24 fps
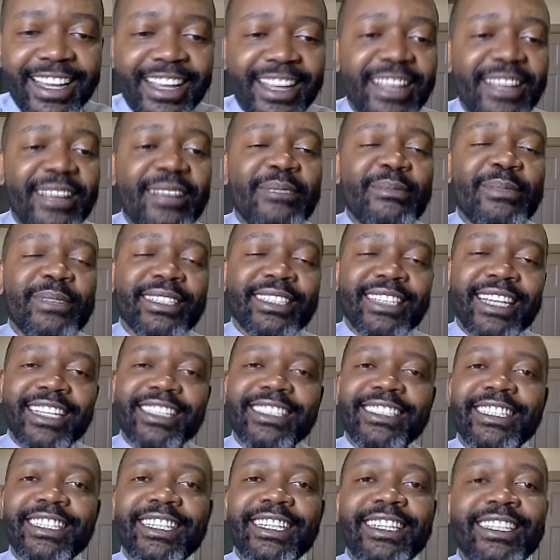But that's
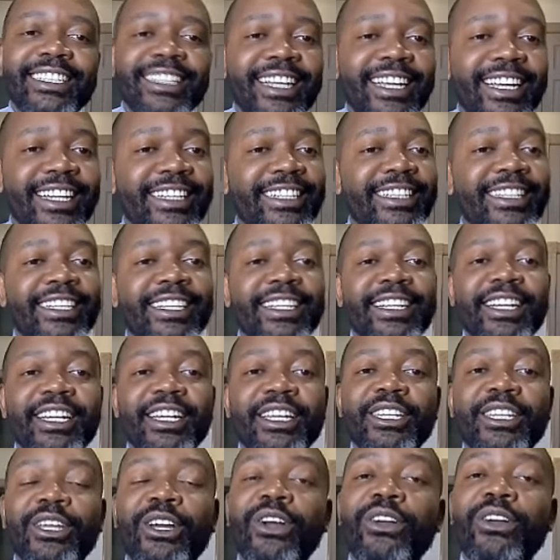it. Hey,
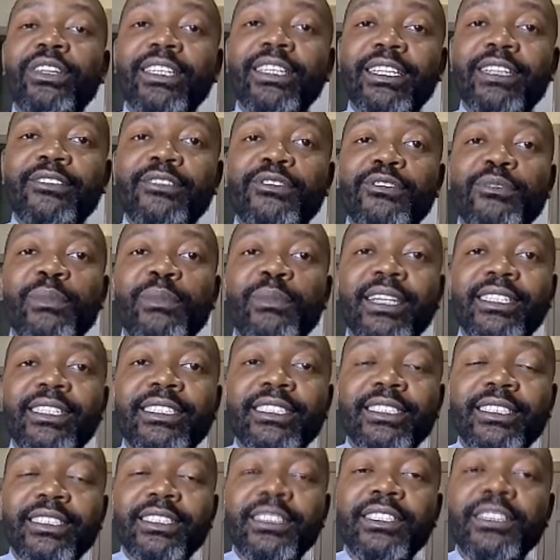learn the information,
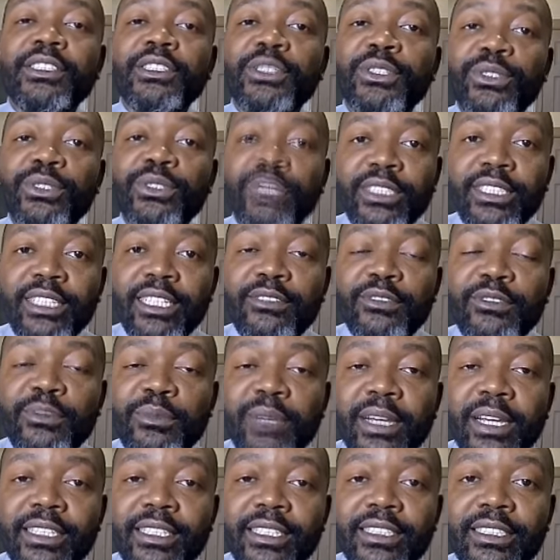use the
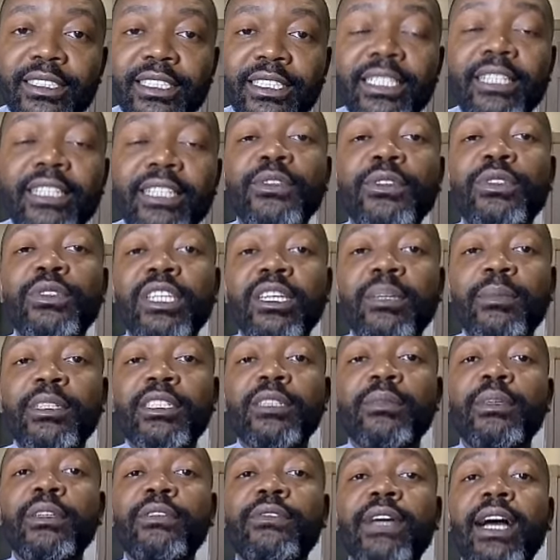information, and if you deem it to be
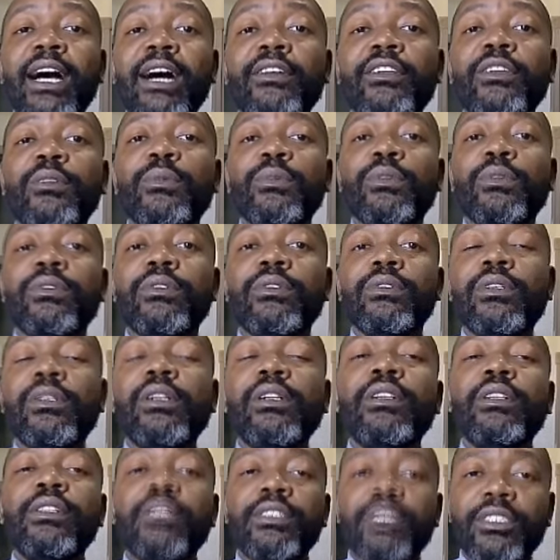valuable,
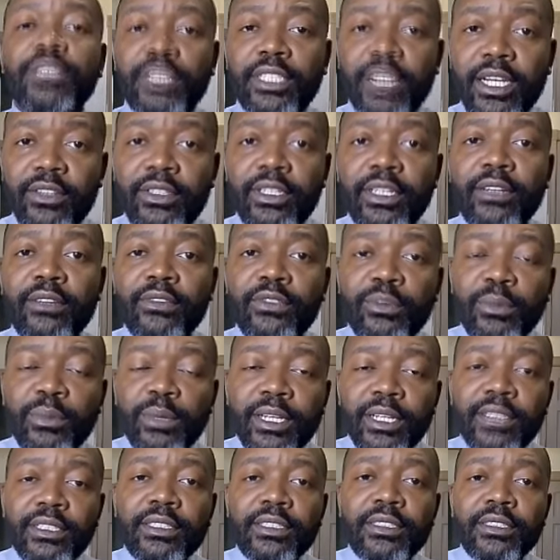share the
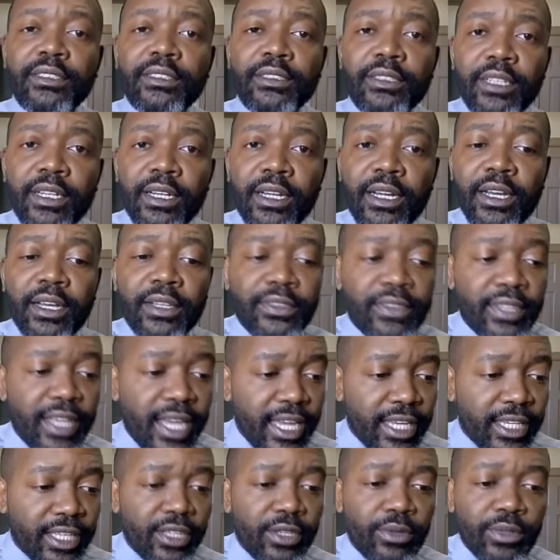information. Thank
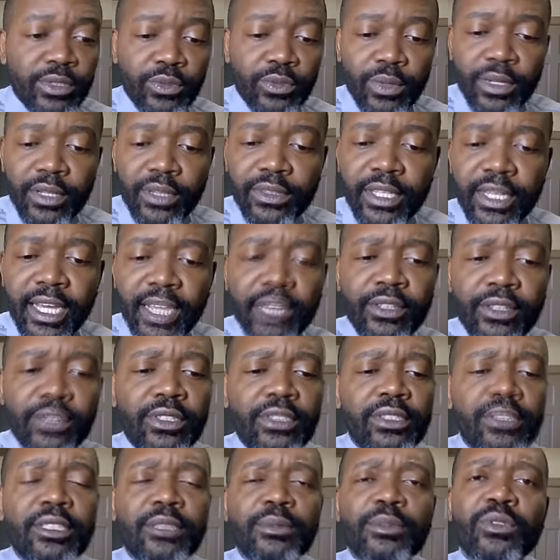you as well. Thank you to the
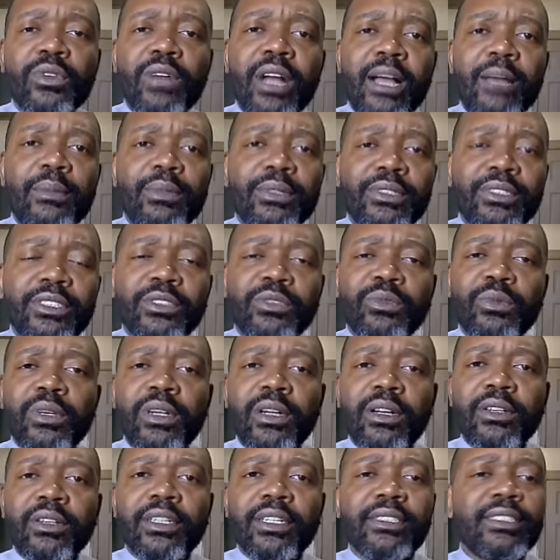subscribers as well.
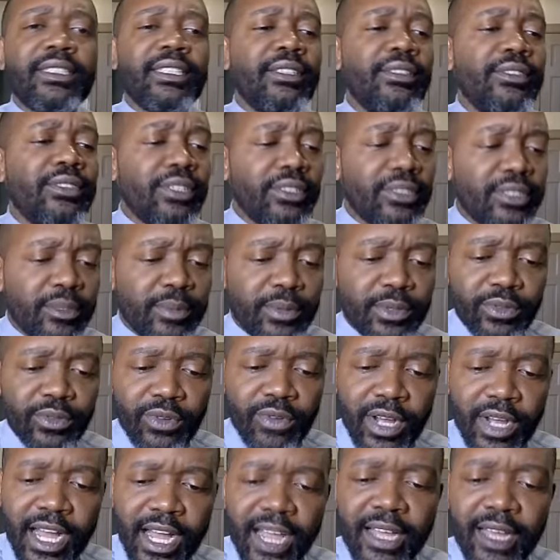Continue to
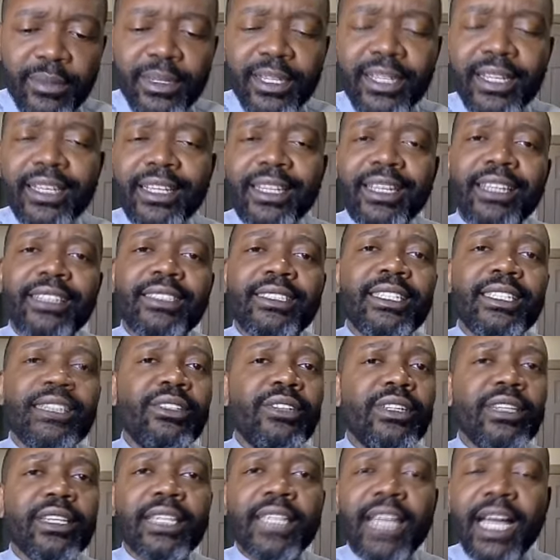subscribe, continue to
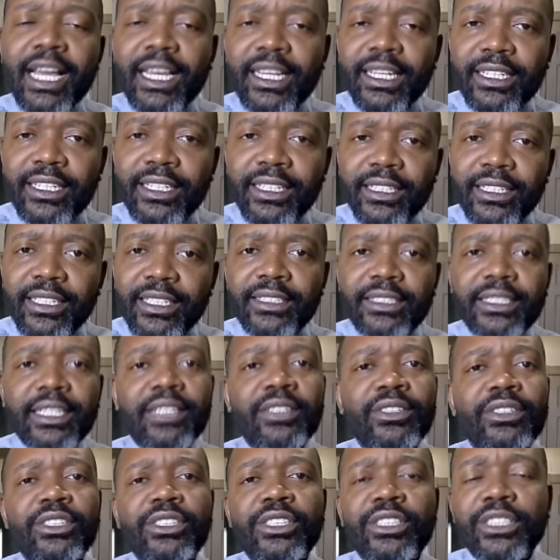like, continue to
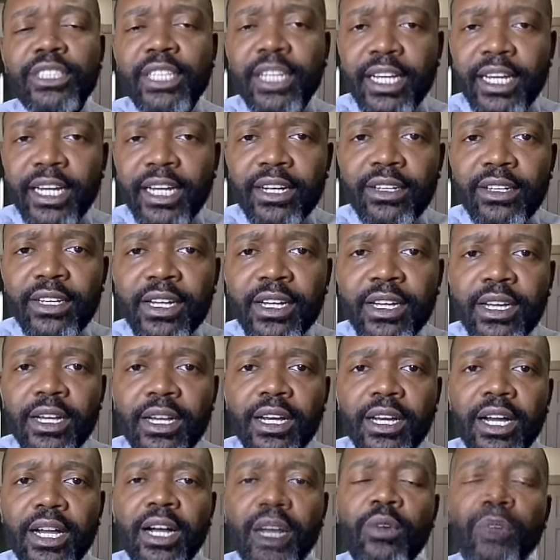share.
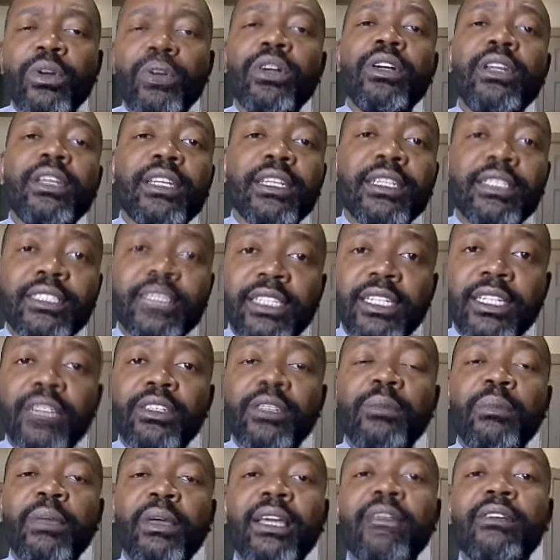And we're going to continue to
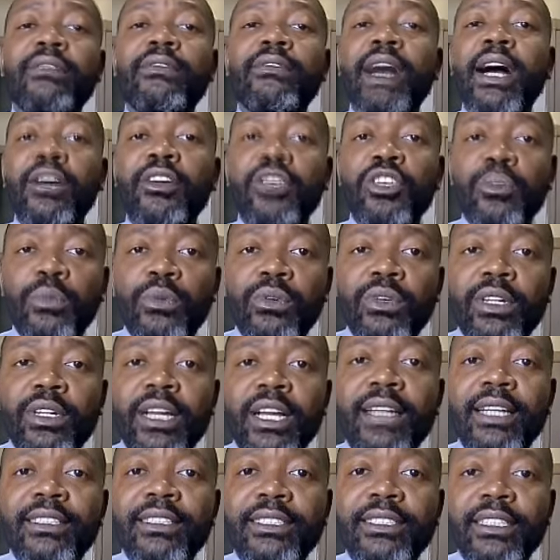make valuable
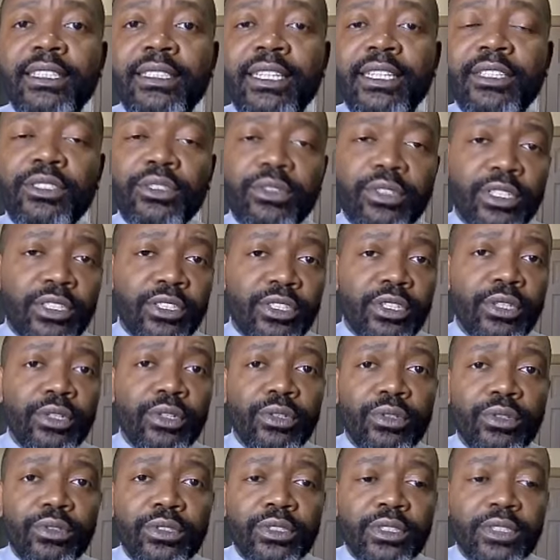content that you can
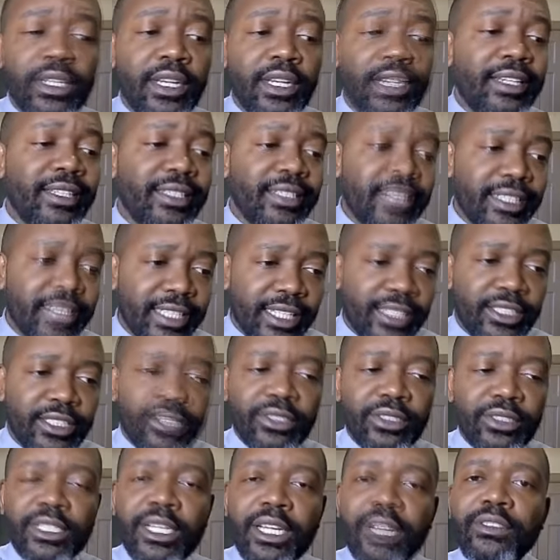use to get
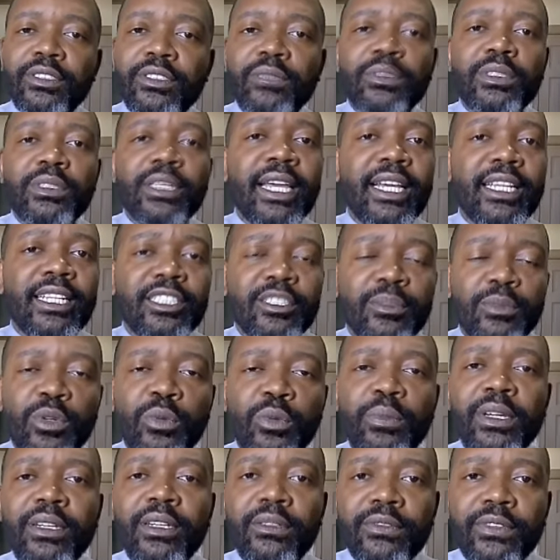yourself some tangible
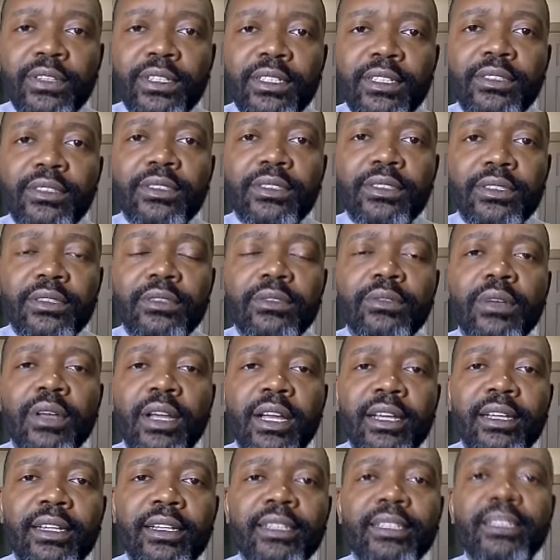benefits, right?
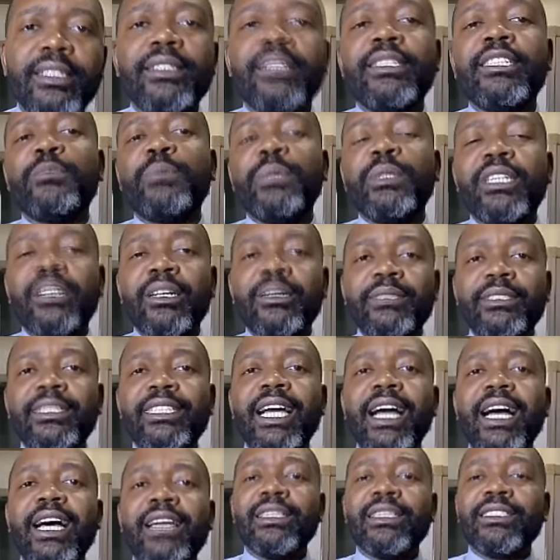And then this becomes
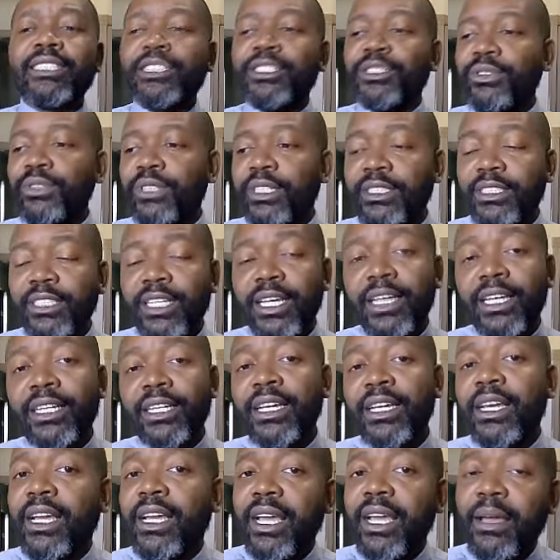knowledge you can take
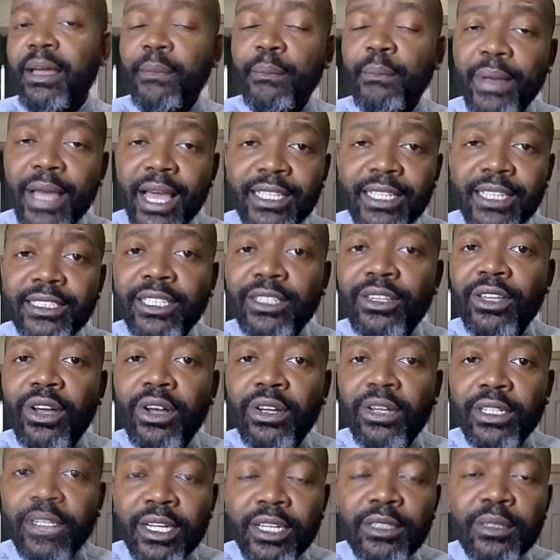and pass along to
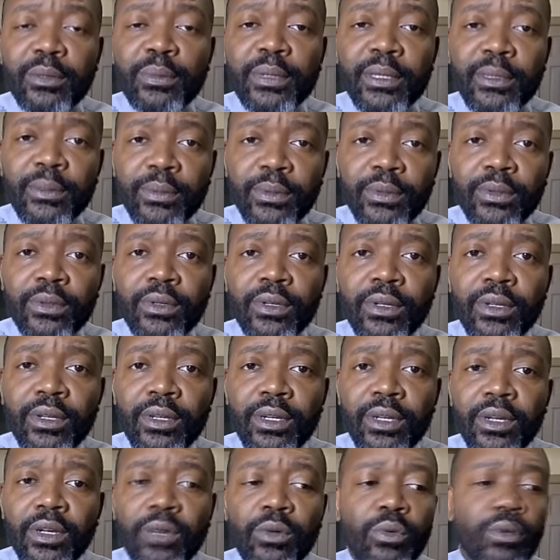other people.
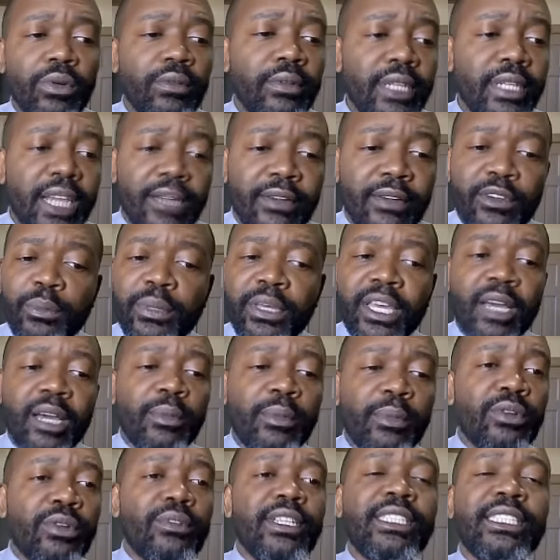We'll never be able to
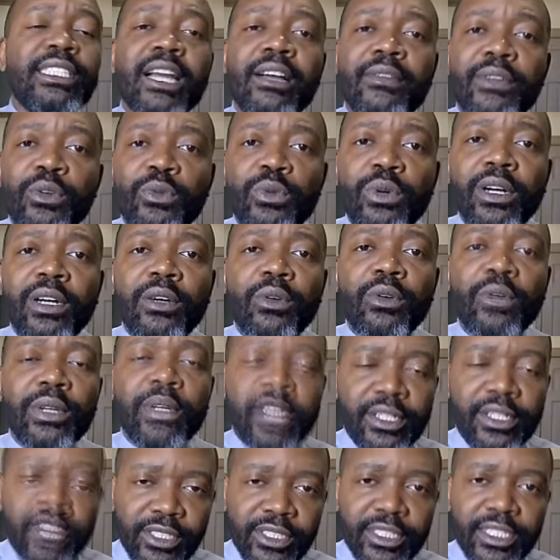reach everyone. We
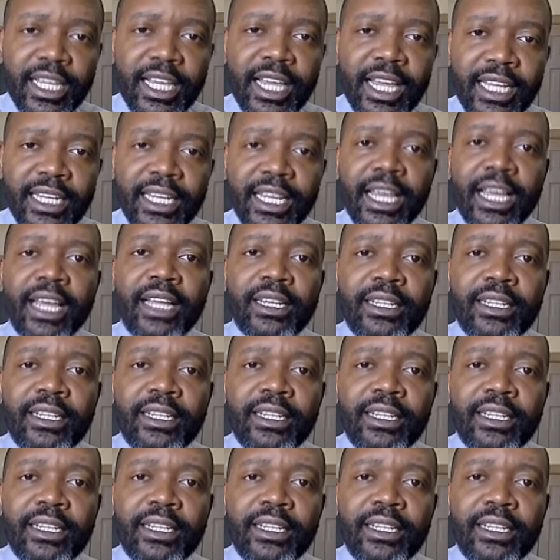understand that.